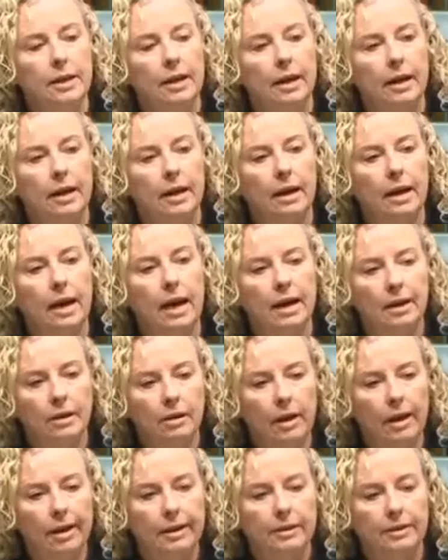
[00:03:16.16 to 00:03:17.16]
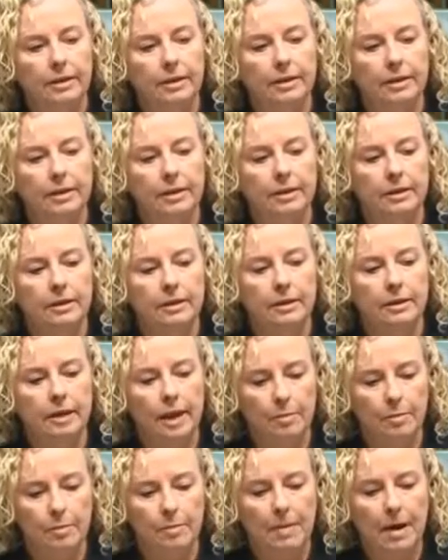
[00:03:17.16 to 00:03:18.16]
Unlike the
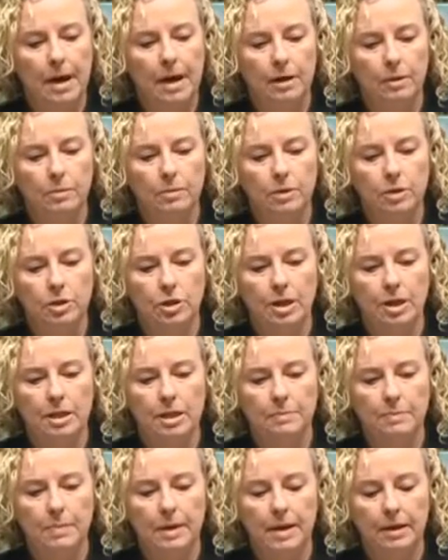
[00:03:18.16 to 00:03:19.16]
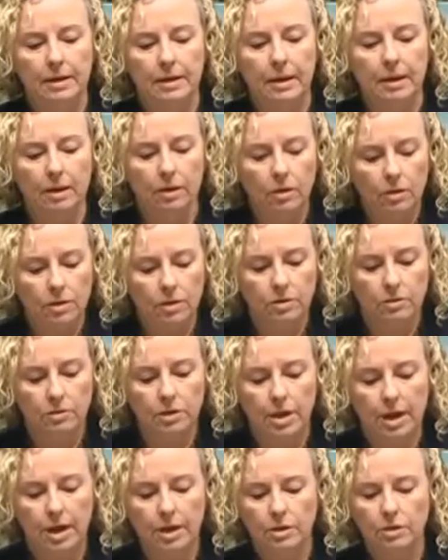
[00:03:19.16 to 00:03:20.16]
Labor Party, which has been in
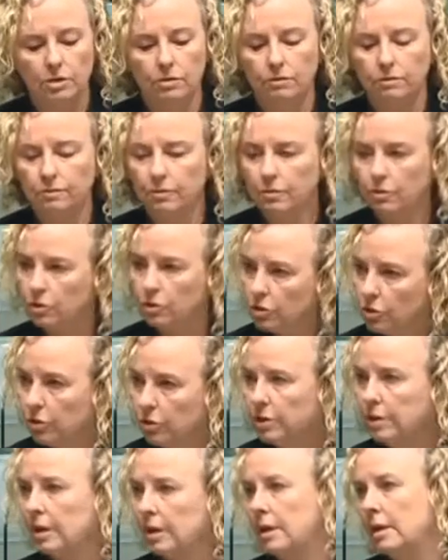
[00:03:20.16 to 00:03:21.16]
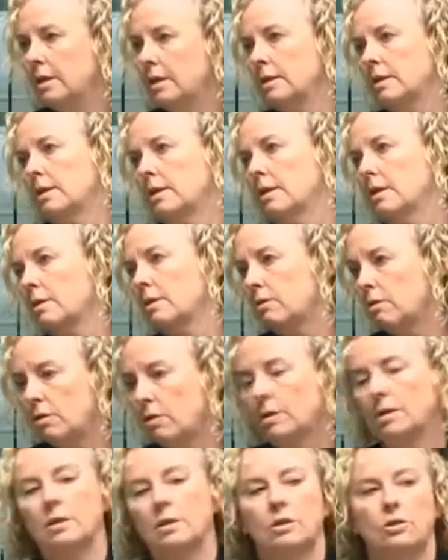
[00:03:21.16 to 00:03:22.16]
consultation for 2 years
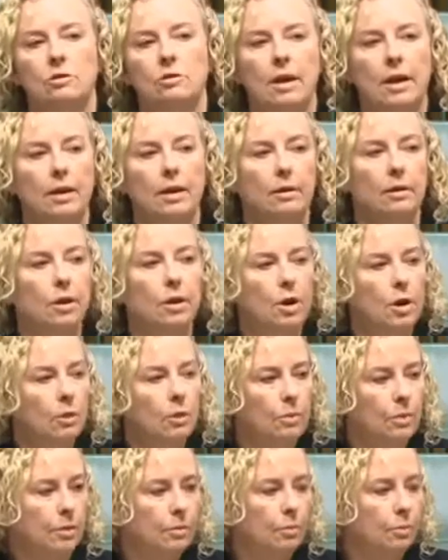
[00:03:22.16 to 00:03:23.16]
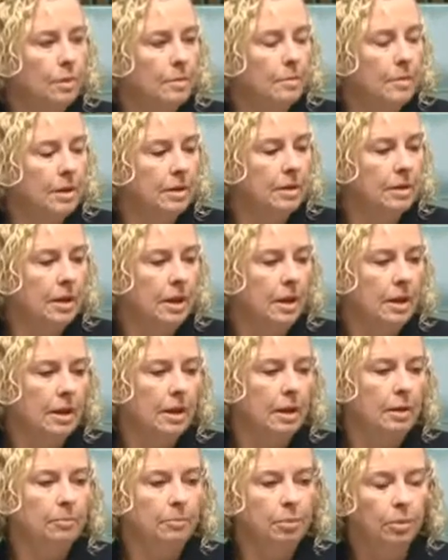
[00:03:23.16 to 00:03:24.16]
across Australia with women,
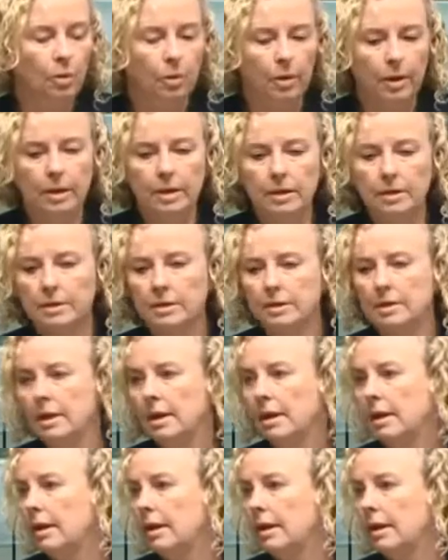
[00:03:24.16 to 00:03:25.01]
employers,